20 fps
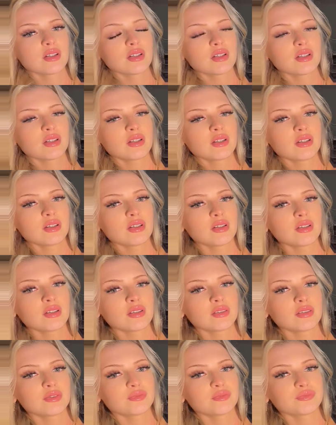
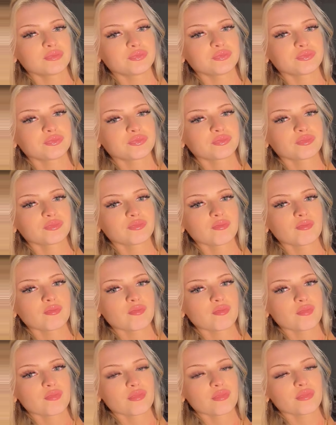
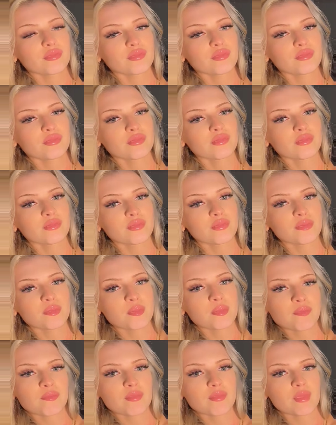
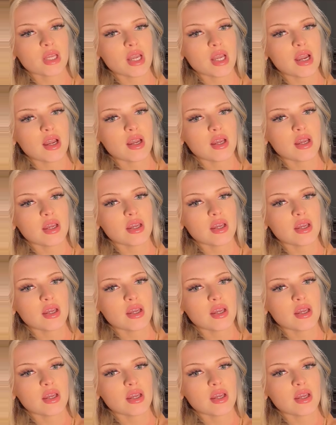(no one is talking)